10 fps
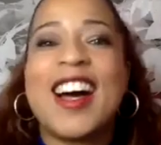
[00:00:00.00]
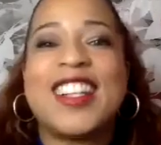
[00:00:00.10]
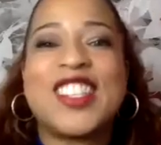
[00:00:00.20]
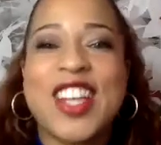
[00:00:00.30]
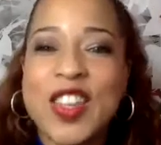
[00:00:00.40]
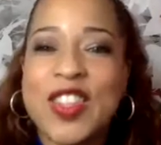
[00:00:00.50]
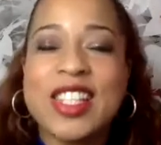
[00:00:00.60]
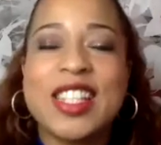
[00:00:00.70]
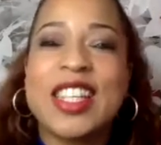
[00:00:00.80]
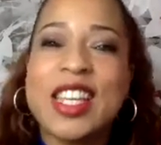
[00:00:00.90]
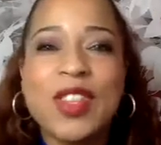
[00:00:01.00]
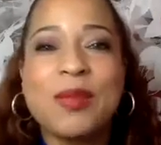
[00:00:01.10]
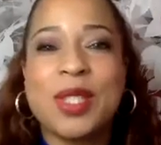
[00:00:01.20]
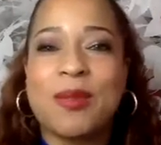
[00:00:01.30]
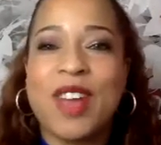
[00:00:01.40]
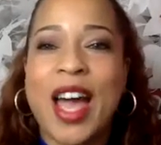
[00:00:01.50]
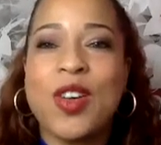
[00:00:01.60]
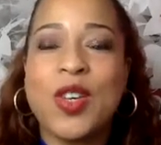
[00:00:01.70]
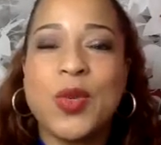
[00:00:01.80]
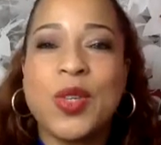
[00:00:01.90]
Share this, give them some
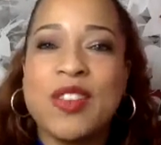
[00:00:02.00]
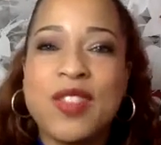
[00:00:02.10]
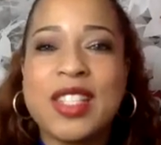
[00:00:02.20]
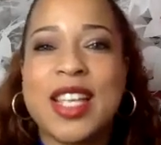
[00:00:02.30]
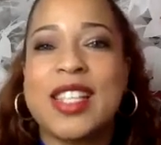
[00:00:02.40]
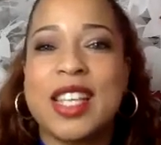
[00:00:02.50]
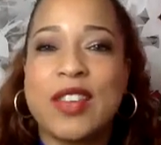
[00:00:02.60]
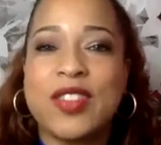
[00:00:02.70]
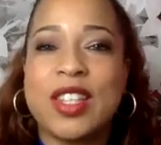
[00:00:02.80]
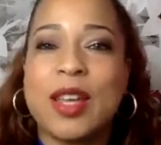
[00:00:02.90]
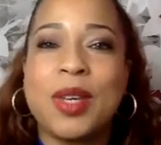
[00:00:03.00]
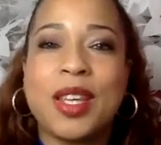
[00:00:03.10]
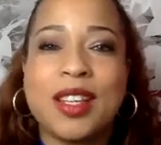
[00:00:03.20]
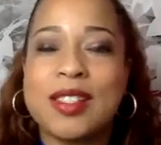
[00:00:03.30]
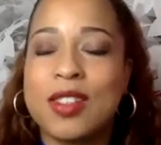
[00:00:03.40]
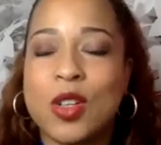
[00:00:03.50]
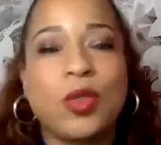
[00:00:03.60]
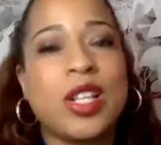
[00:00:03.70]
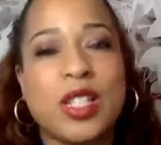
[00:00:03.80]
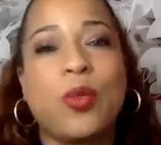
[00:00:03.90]
value, give this as a gift to them, because look,
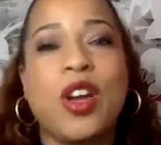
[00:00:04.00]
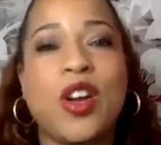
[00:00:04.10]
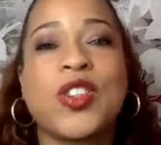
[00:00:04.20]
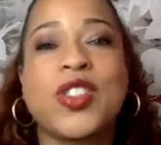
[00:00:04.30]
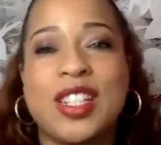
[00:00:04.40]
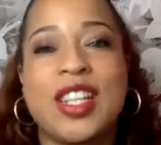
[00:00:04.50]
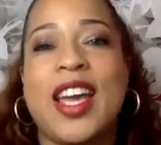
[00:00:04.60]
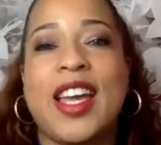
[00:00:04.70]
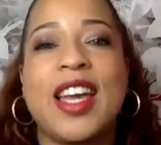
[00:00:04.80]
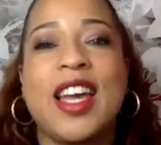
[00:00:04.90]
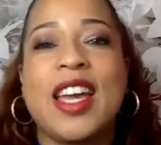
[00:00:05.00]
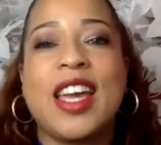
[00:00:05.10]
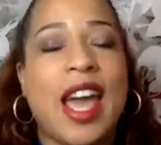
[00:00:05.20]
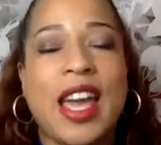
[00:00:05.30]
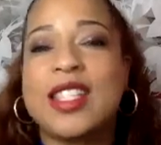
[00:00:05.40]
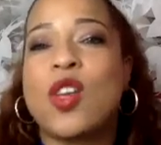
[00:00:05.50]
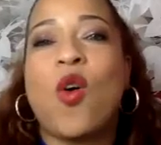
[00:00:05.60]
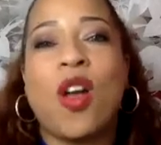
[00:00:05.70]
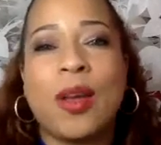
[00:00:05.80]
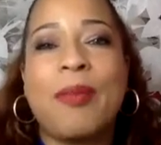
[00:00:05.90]
listen, we heard today, it's
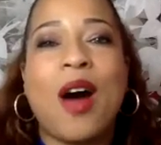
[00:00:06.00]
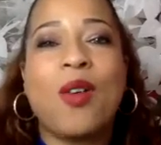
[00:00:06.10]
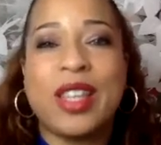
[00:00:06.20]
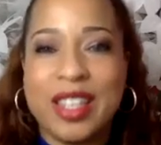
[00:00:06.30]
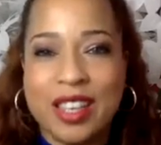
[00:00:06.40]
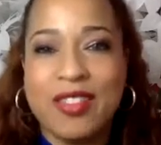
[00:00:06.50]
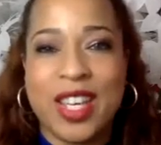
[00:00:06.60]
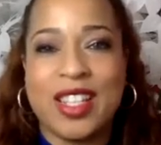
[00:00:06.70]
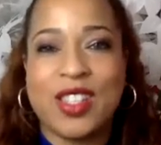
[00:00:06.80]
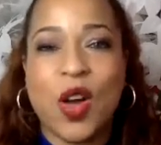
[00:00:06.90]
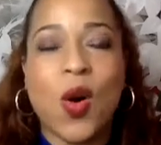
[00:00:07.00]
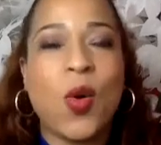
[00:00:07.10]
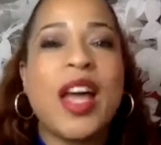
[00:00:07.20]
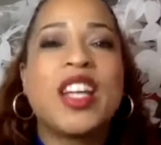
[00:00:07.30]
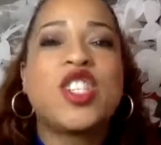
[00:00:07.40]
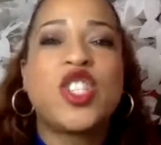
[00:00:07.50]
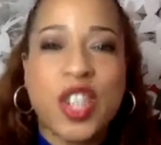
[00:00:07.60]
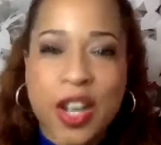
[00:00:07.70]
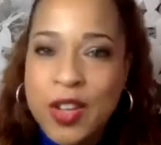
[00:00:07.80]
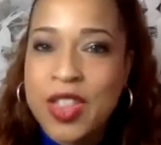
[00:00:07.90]
all about giving. So
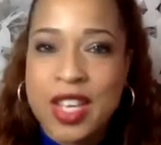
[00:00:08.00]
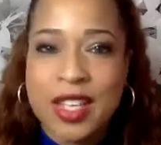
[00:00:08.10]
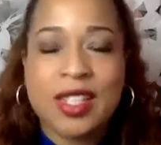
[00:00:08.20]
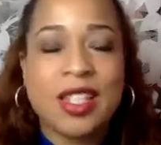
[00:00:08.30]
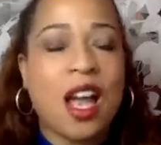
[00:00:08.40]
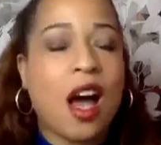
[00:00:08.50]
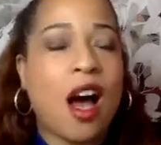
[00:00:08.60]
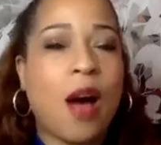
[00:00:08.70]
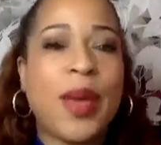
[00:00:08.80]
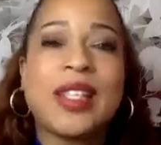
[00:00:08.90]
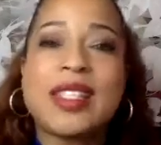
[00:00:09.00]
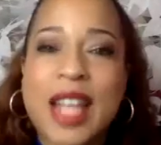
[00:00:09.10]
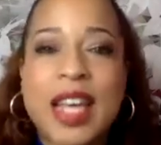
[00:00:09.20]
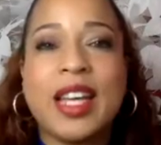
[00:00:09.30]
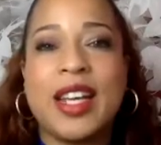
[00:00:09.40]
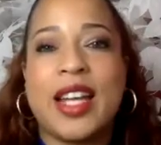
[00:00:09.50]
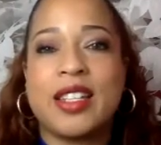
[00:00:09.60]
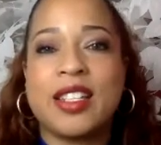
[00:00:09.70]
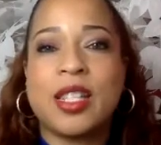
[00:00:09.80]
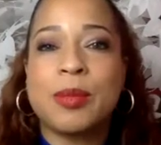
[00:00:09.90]
share this and stay
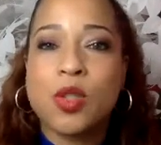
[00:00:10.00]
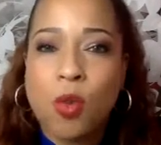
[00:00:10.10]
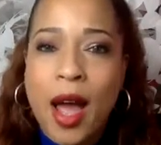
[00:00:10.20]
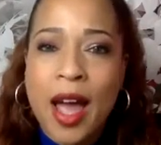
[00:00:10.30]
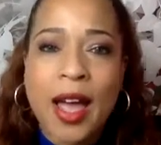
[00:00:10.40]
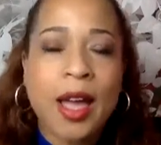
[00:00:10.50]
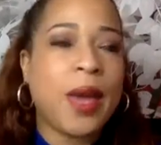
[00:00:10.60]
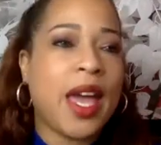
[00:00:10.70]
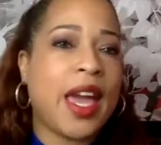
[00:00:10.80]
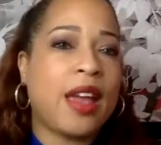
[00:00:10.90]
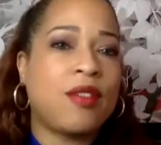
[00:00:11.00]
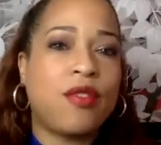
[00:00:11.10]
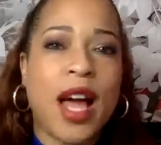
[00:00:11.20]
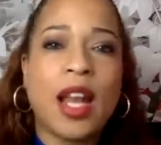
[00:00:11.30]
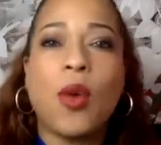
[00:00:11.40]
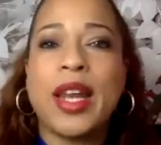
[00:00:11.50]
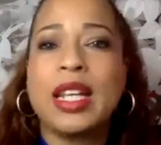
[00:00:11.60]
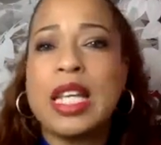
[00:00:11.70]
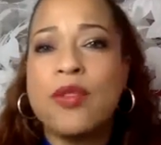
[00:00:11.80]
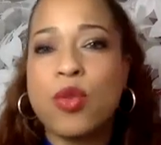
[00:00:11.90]
connected. Subscribe and follow and
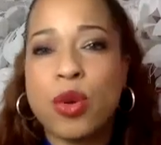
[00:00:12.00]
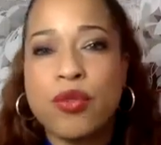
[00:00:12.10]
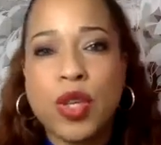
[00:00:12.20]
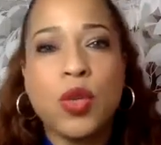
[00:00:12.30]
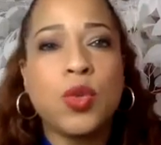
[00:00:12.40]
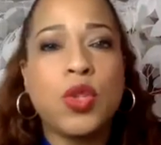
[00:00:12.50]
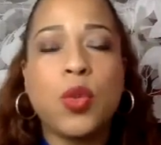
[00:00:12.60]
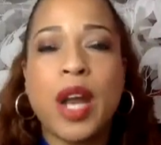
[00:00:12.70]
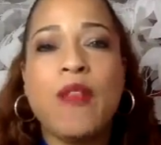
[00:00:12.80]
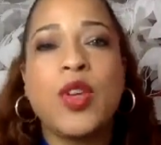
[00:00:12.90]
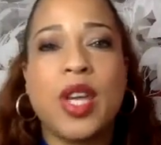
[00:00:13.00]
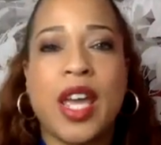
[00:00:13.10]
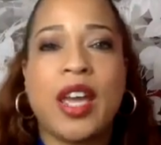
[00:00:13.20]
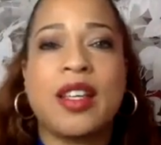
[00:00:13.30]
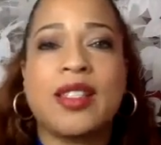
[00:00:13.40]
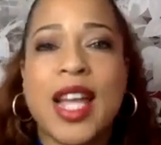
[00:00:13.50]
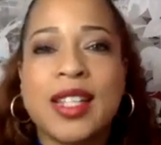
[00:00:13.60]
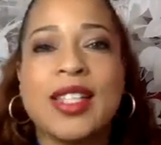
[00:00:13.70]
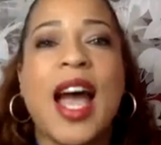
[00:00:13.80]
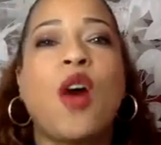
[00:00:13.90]
leave a review. Do whatever you can, because
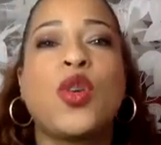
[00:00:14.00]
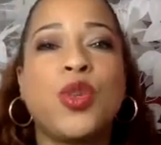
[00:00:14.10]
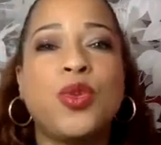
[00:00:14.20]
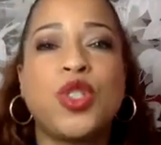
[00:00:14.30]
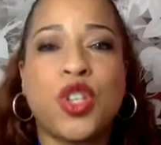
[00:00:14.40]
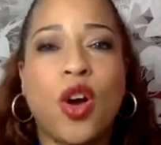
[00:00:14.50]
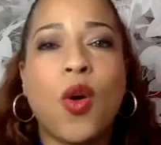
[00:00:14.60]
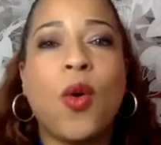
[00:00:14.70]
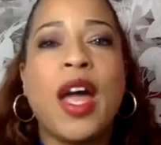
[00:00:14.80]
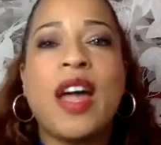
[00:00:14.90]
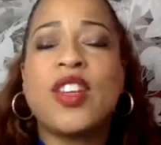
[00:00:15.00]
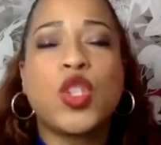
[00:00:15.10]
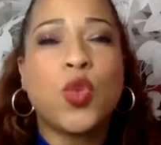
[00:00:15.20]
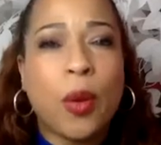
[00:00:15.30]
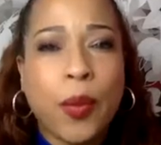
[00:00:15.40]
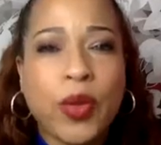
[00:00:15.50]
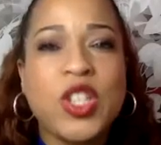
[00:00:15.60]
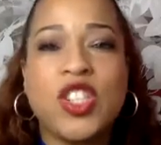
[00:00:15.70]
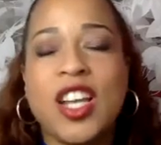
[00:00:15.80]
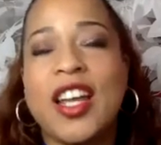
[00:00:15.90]
that's how you show that you
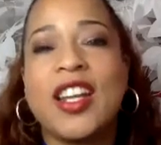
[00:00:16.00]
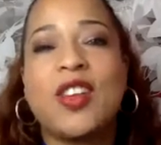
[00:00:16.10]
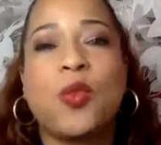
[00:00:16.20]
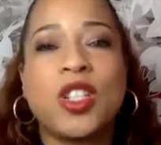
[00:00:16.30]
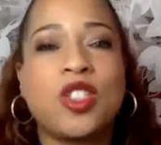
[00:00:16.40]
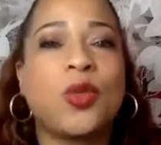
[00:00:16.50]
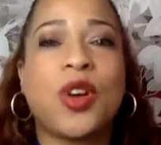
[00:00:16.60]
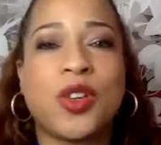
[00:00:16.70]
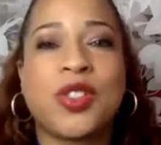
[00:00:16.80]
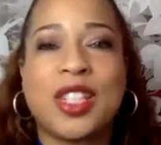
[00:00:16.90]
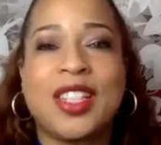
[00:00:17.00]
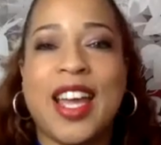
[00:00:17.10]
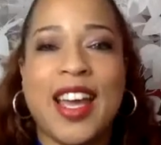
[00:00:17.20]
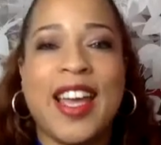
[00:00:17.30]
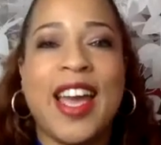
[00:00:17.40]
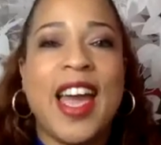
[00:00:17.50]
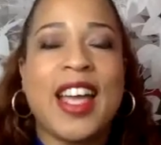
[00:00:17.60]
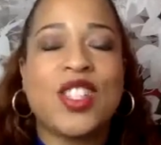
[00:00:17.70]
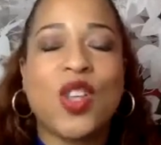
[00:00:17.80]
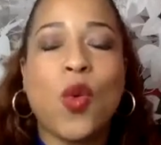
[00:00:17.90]
appreciated what you heard today.
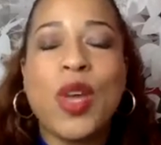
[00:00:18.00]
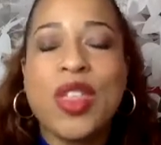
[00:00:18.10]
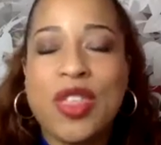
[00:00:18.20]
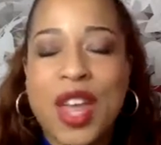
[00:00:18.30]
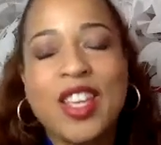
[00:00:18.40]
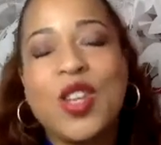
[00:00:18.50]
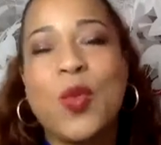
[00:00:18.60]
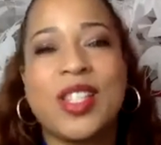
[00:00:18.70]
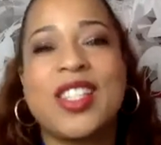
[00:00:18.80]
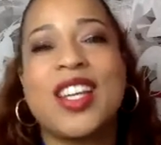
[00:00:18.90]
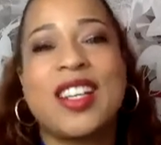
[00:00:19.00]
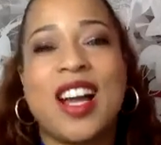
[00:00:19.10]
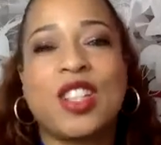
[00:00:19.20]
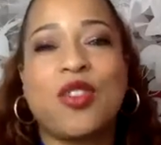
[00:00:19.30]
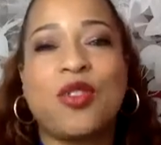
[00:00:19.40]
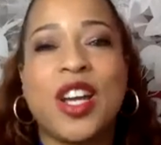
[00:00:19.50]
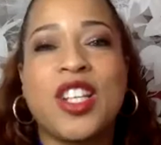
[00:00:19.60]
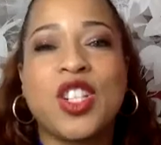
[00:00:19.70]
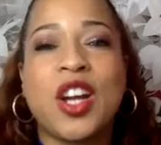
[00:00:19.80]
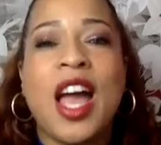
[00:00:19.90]
And so we thank you once again, Dr.
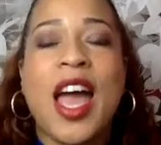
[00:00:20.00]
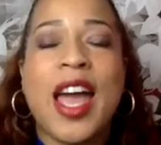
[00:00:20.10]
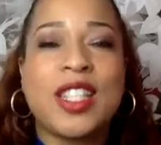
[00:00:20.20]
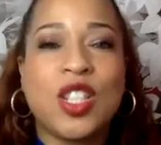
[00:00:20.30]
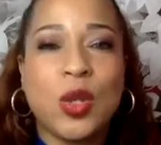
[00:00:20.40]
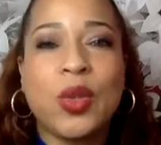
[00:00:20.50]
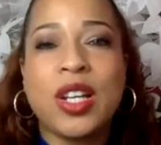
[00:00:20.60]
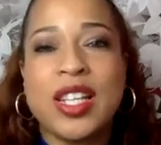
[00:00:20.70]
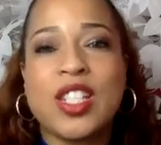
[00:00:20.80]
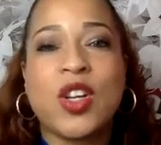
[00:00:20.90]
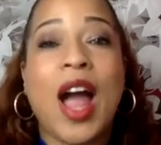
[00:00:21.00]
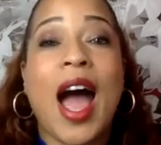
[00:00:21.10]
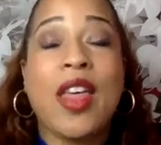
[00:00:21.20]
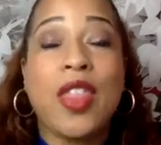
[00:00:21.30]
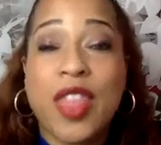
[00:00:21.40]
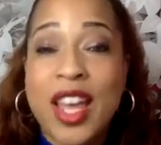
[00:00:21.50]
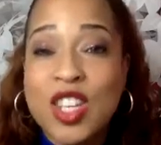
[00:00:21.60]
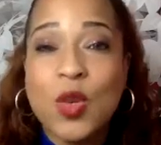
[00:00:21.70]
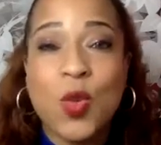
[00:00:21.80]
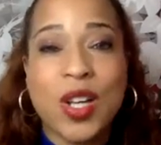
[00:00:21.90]
Fraser, and to you, the listener, I thank
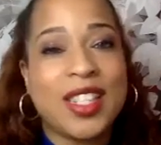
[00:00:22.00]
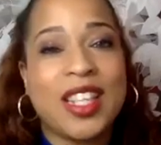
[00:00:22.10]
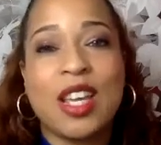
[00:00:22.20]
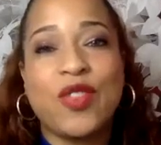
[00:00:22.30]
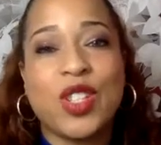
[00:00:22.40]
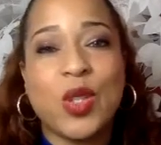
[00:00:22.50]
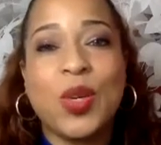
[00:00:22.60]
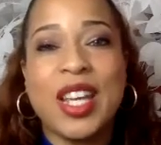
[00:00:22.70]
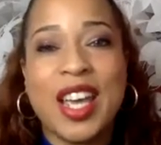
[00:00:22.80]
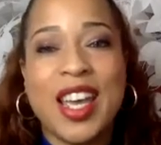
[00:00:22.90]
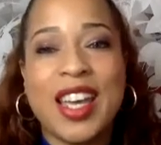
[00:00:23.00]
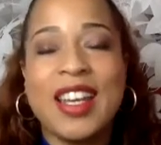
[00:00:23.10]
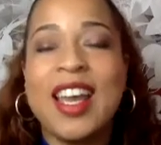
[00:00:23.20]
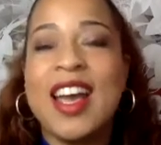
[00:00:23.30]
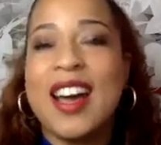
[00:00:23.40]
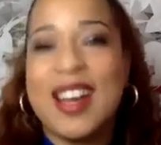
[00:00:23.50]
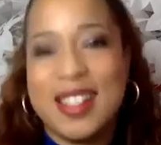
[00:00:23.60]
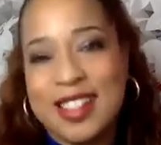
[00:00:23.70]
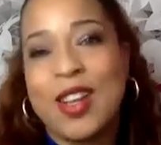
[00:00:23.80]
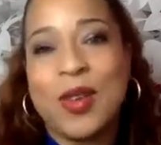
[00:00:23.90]
you once again for tuning in. And
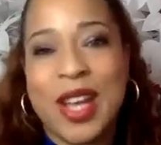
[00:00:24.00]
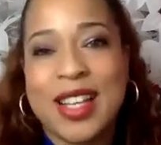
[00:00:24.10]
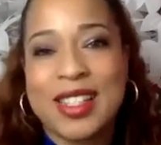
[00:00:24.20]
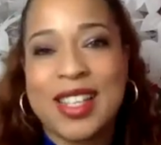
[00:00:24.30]
until next